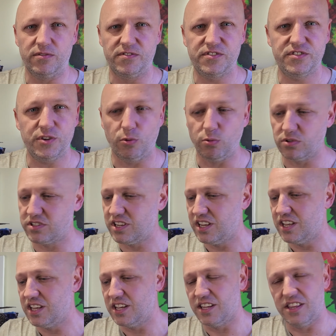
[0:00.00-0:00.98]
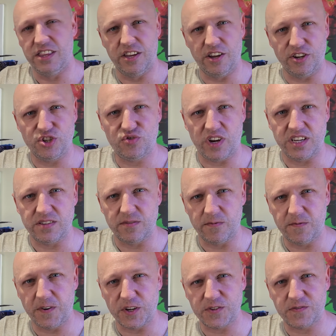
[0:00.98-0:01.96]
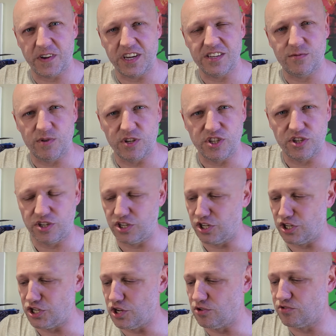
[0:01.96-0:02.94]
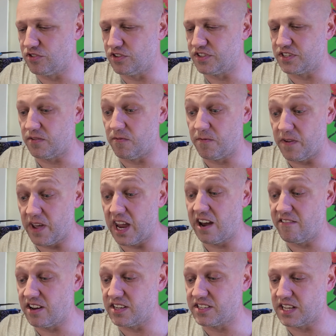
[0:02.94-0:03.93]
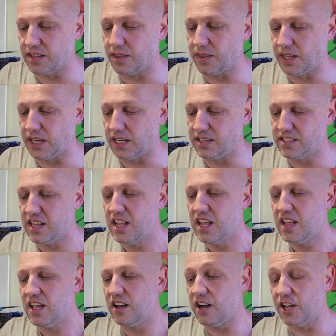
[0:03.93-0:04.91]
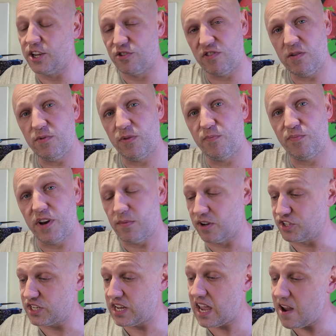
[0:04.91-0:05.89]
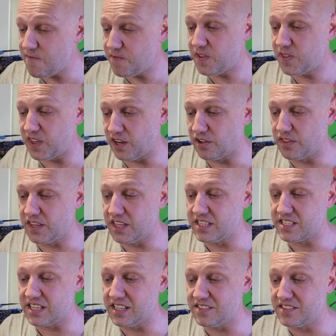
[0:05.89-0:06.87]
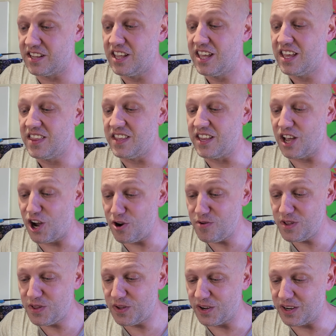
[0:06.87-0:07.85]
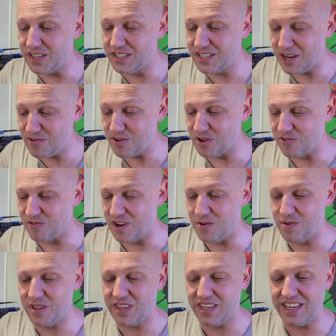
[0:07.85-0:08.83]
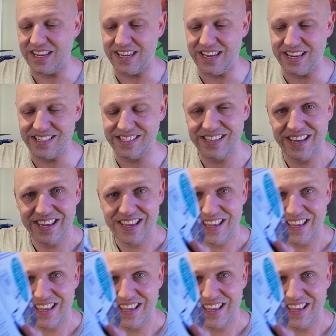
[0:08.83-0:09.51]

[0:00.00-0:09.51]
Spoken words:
of salt, nitrates and phosphates, which are your nutrients, and various other things. I agree with pretty much everything on this list. The only thing I don't agree with is